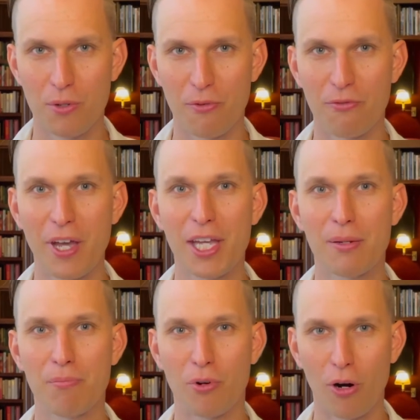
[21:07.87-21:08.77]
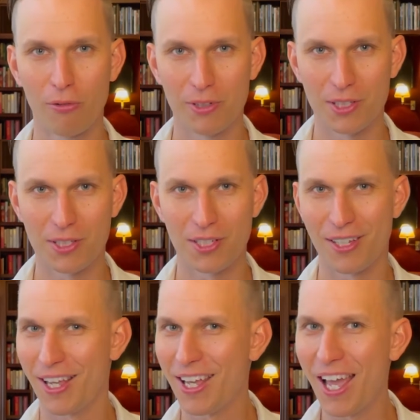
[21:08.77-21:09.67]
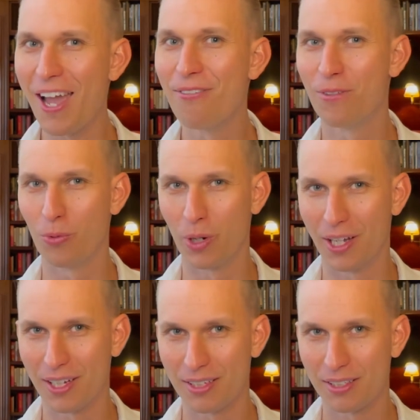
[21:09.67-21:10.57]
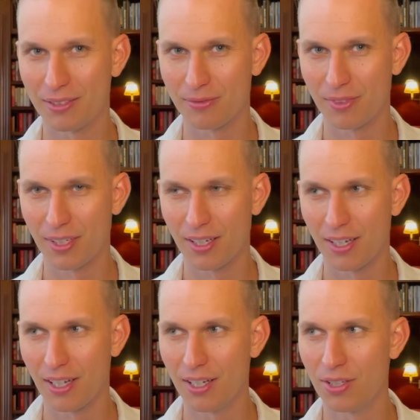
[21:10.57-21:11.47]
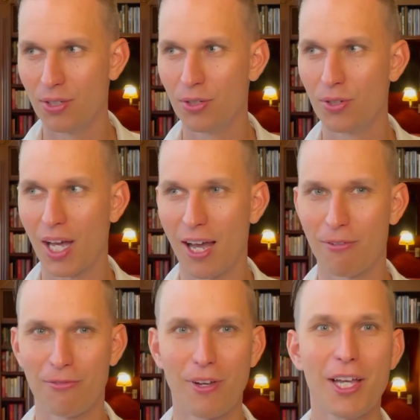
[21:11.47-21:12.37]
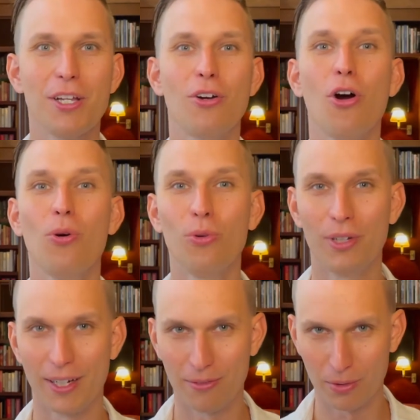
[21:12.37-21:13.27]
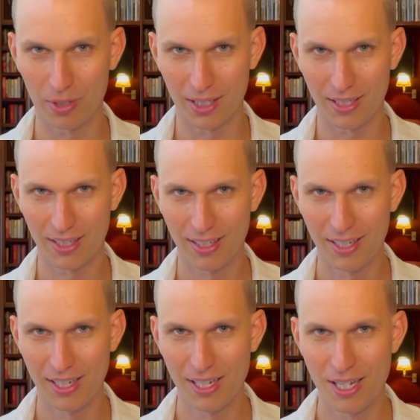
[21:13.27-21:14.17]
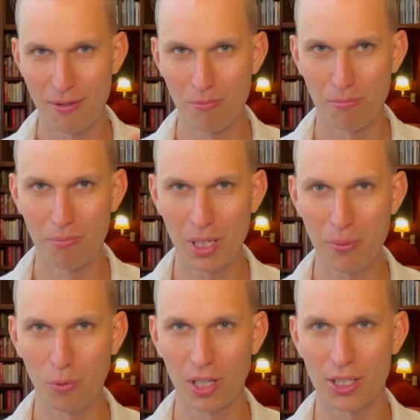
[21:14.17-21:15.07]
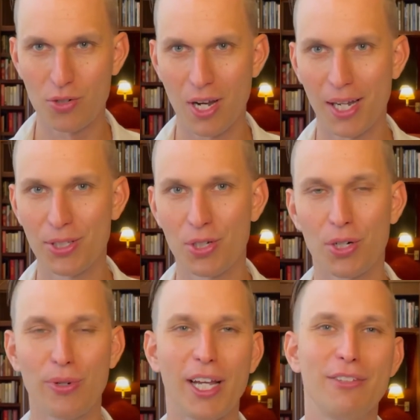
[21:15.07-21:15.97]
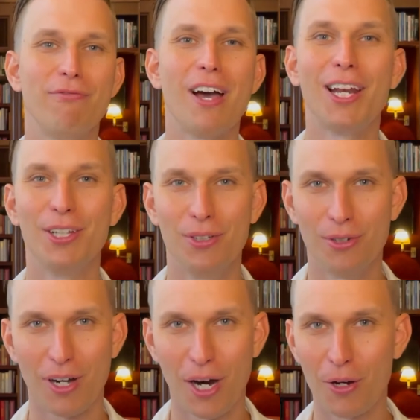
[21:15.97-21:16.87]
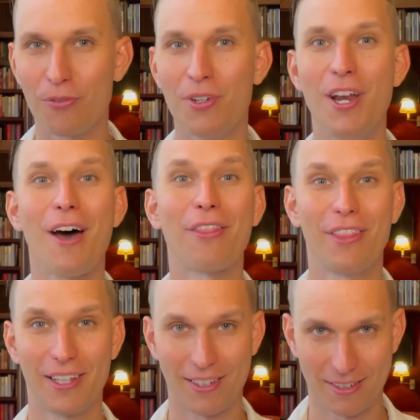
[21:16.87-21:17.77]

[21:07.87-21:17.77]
fake prophets everywhere. You have fake gold everywhere. People are trying to create value out of nothing,